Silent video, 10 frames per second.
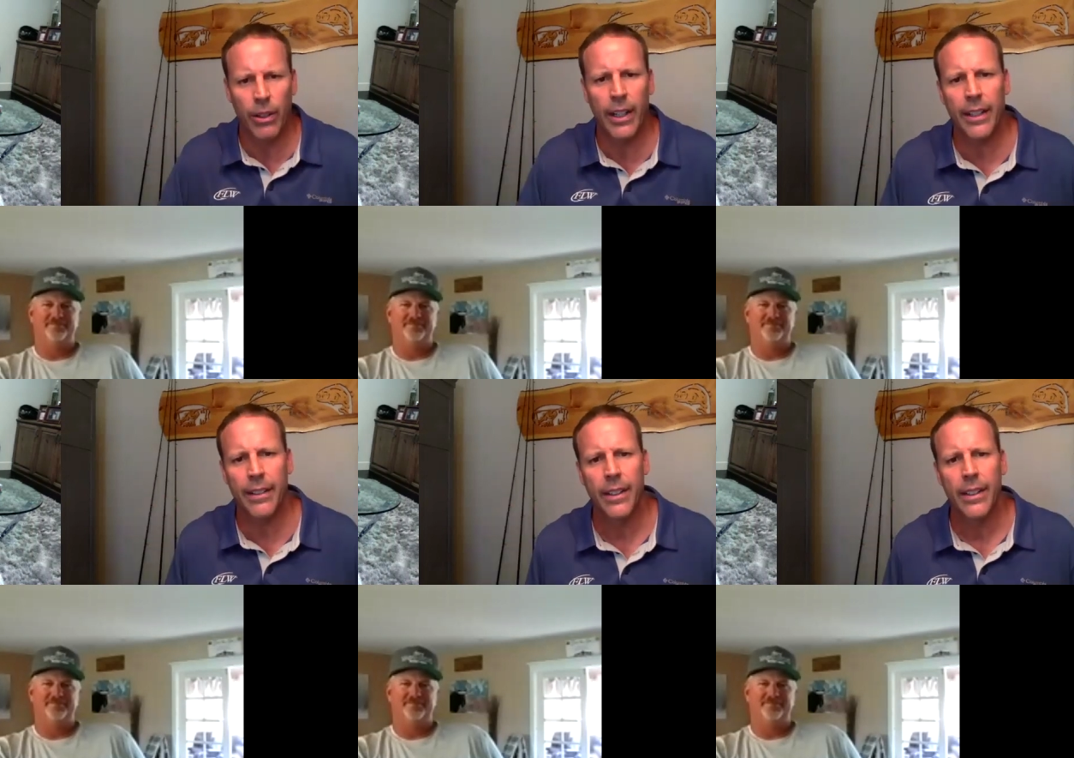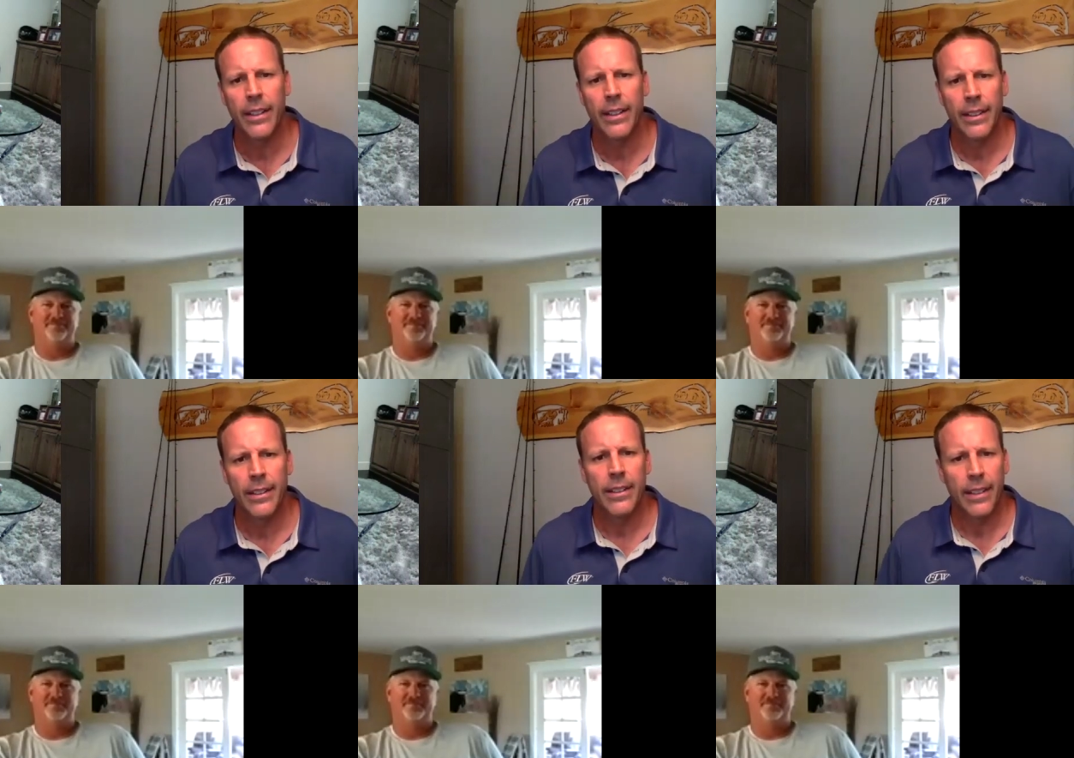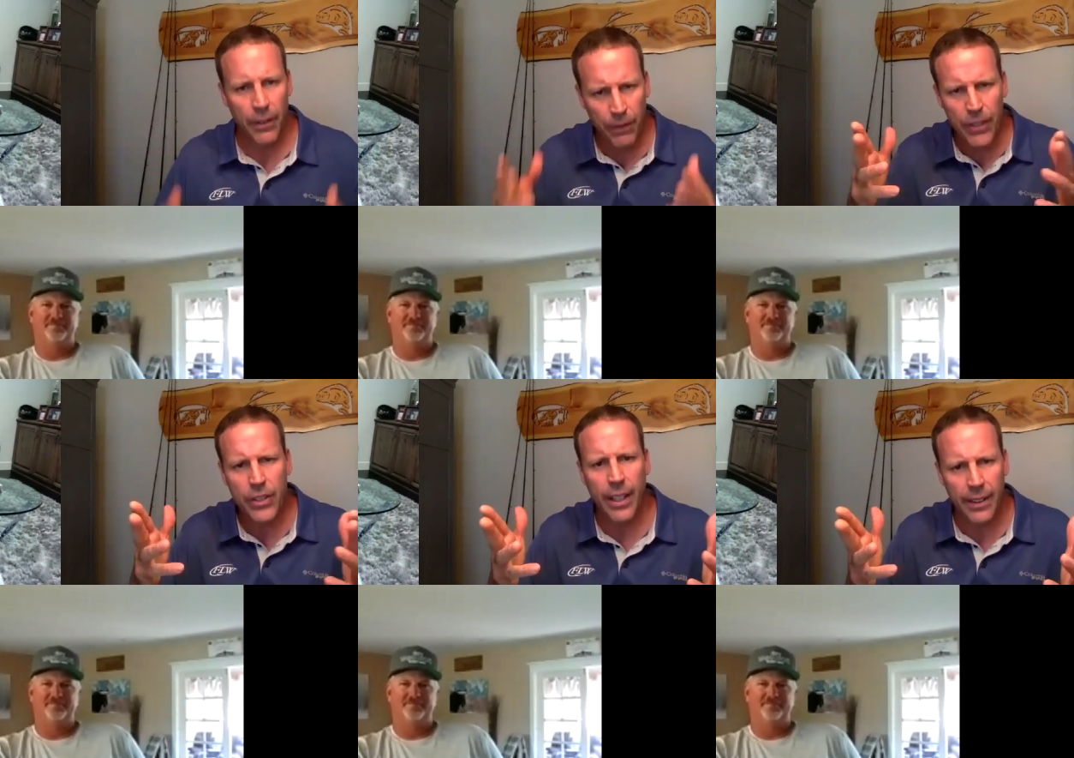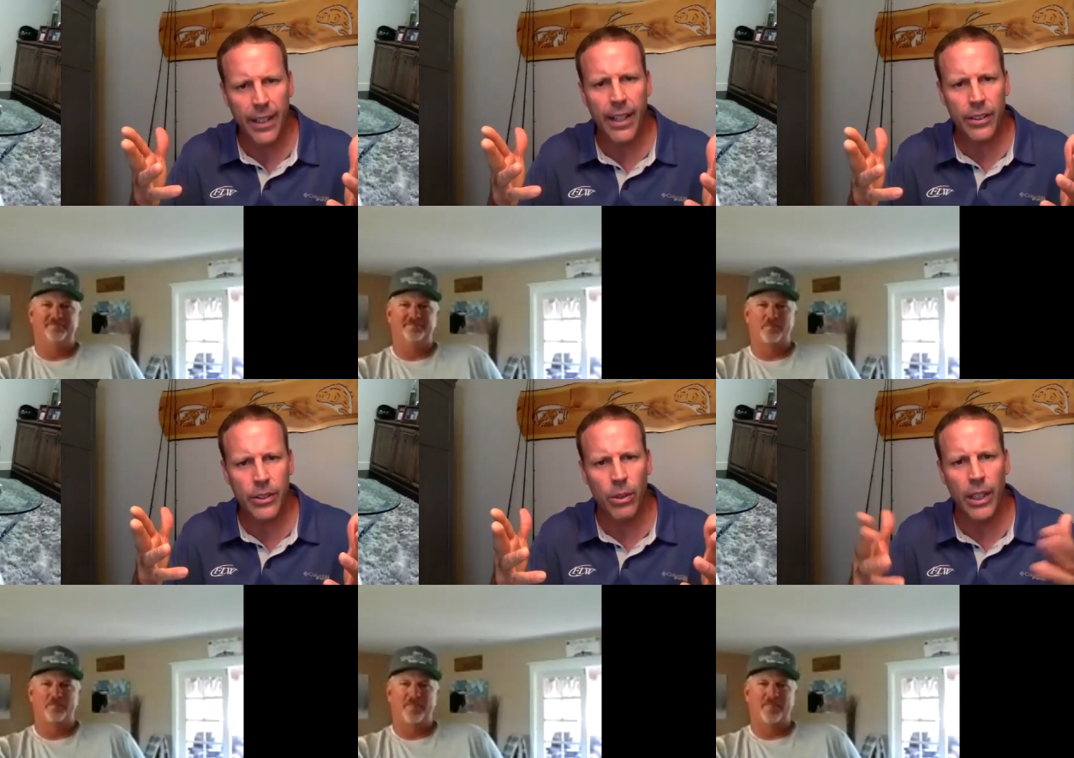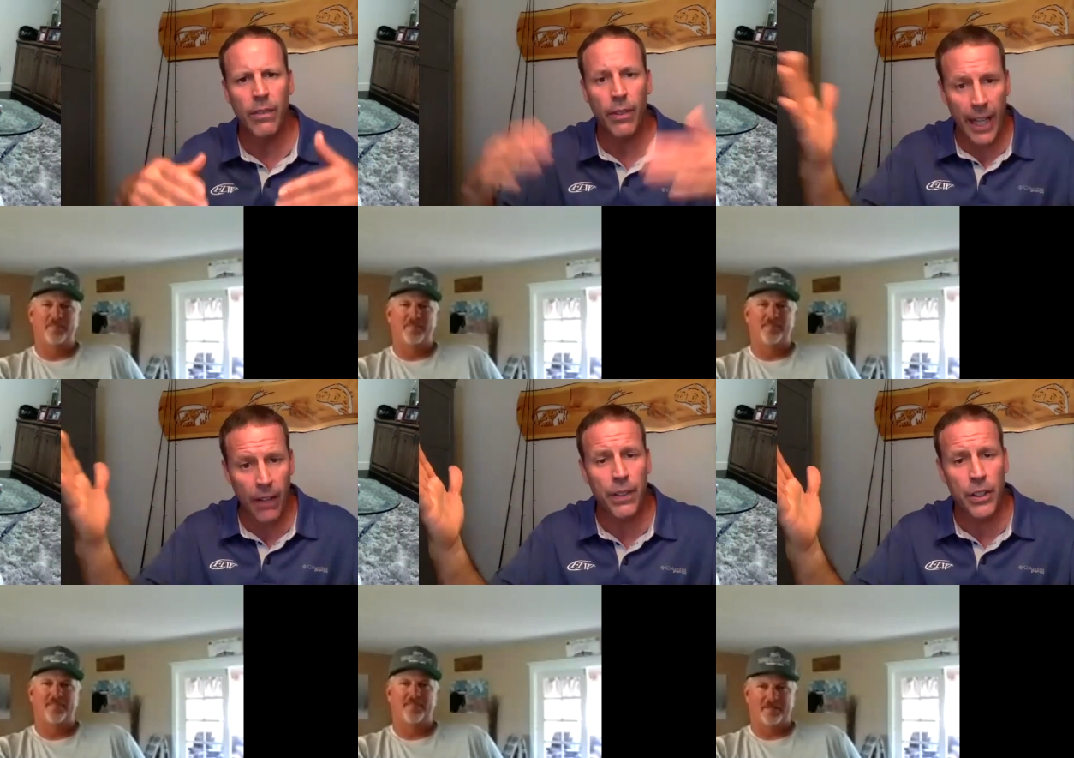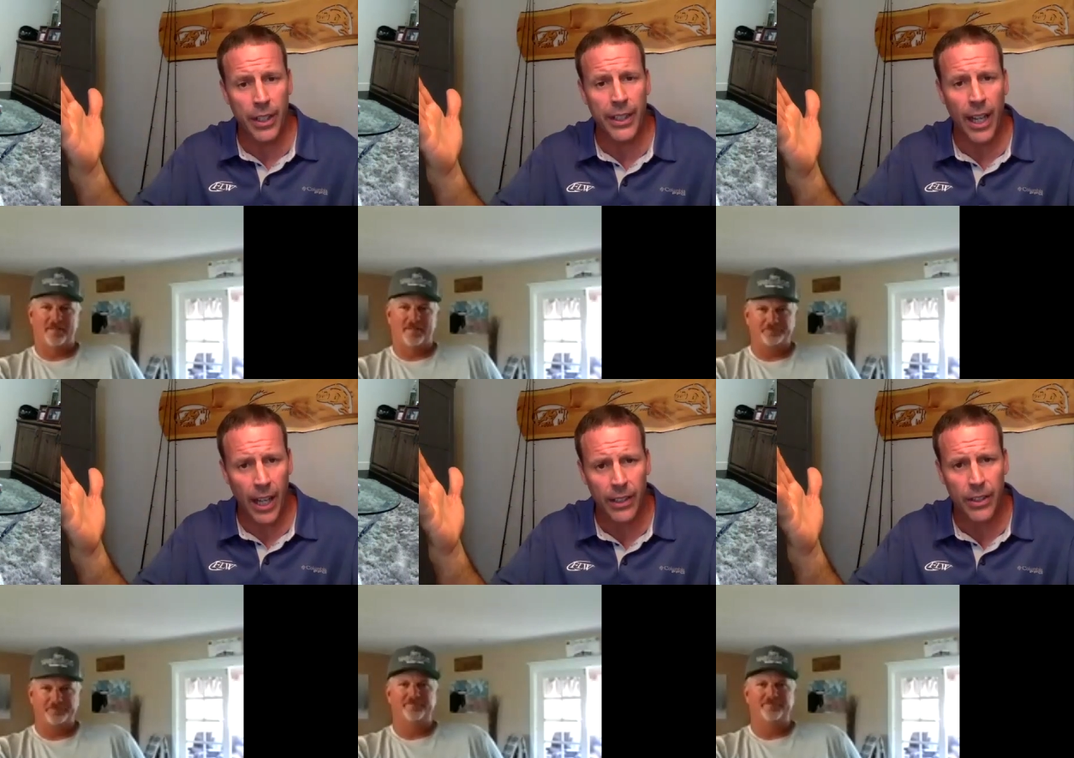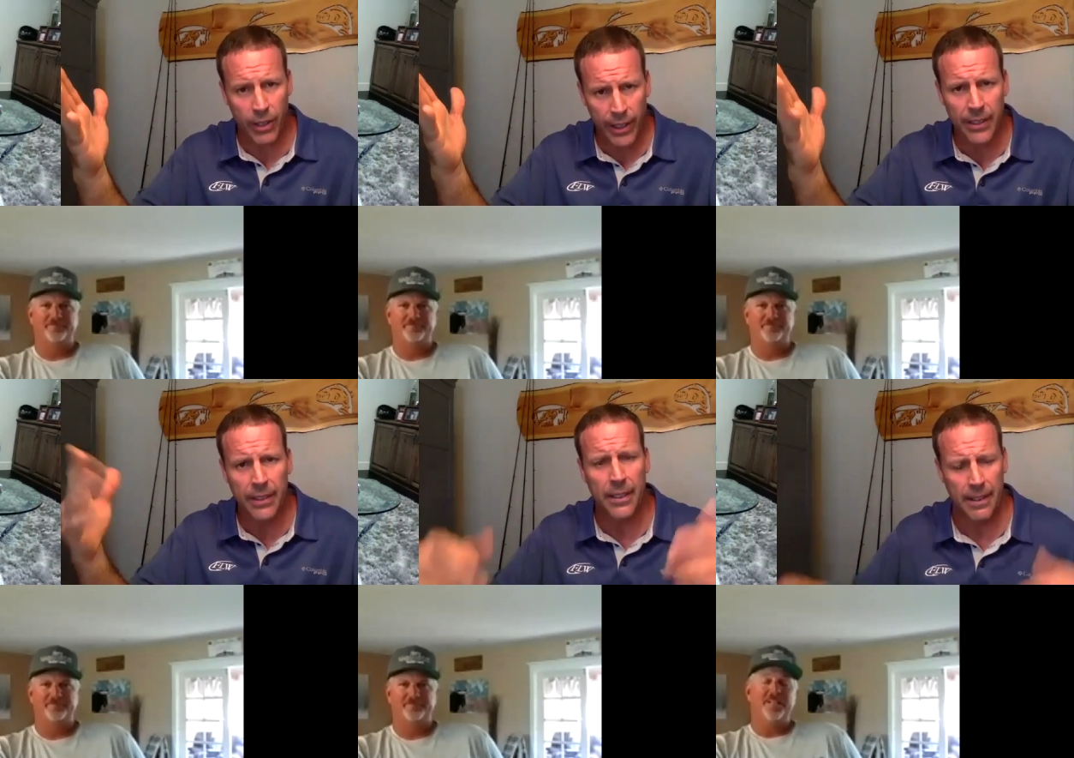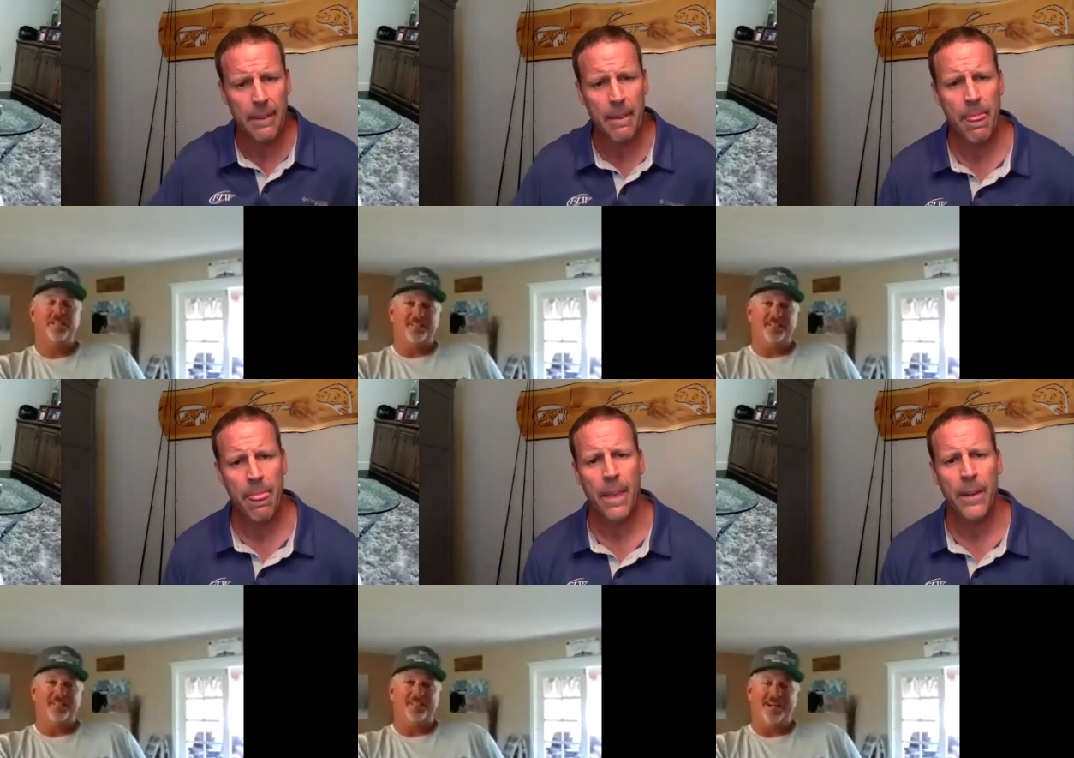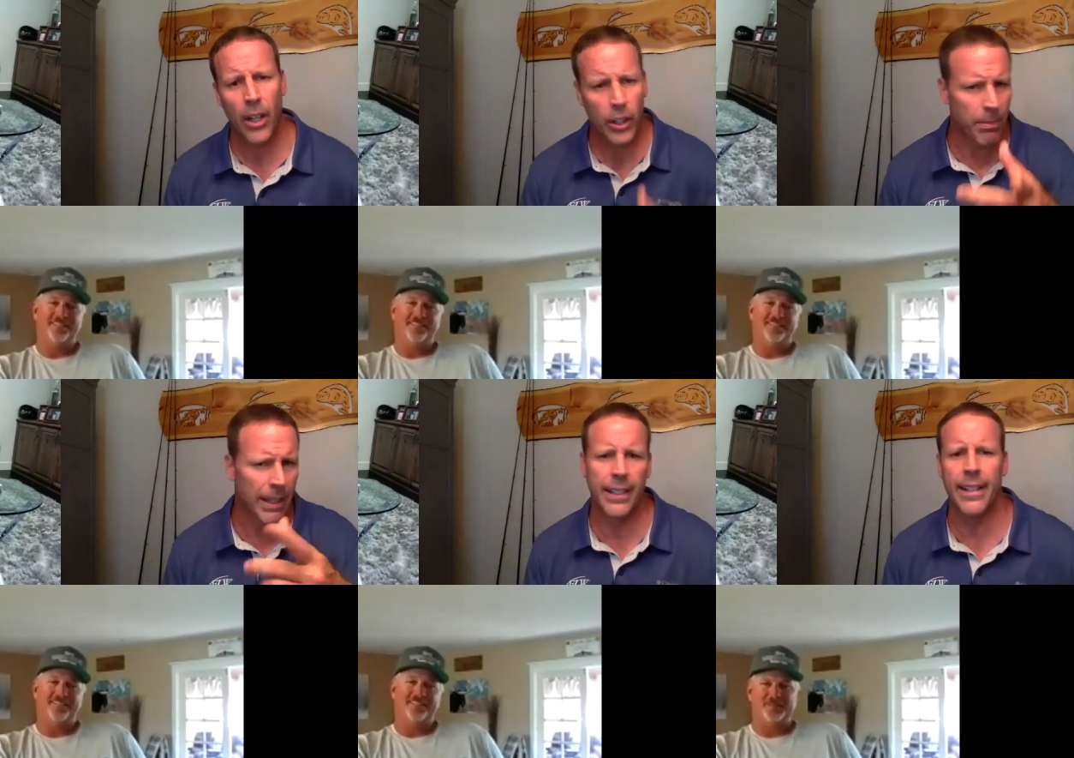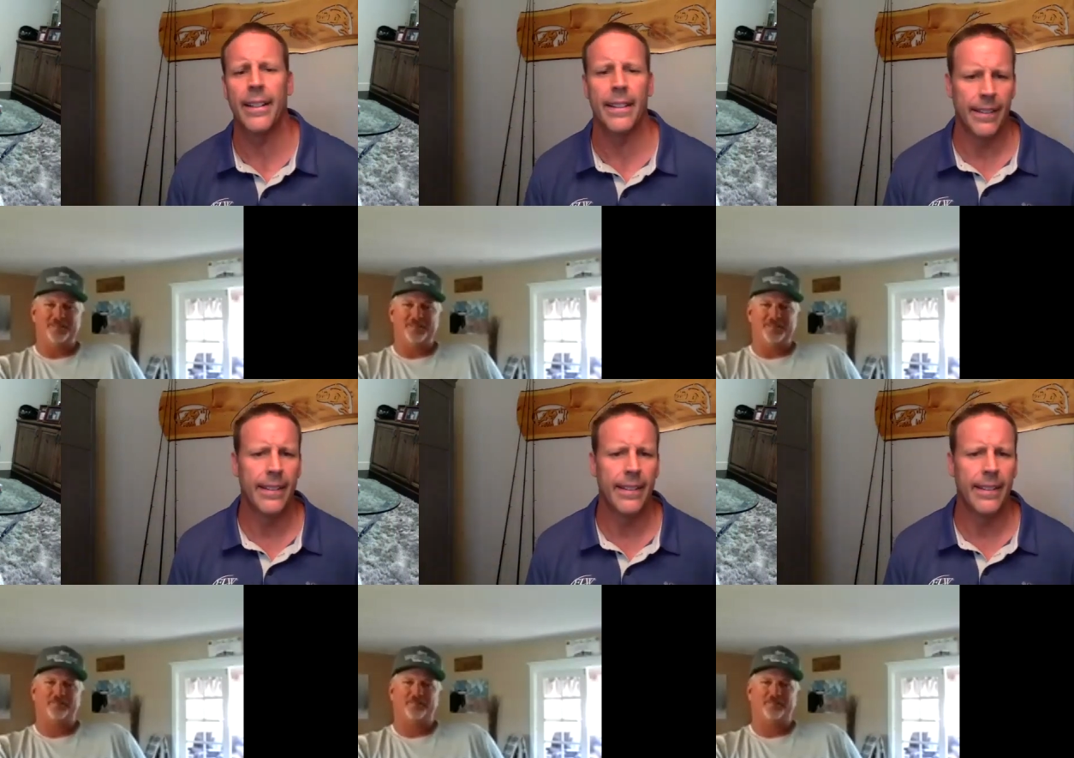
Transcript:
Speaker 1: right? He fished at the high school level, now fishing in college. Yeah. Talk about that.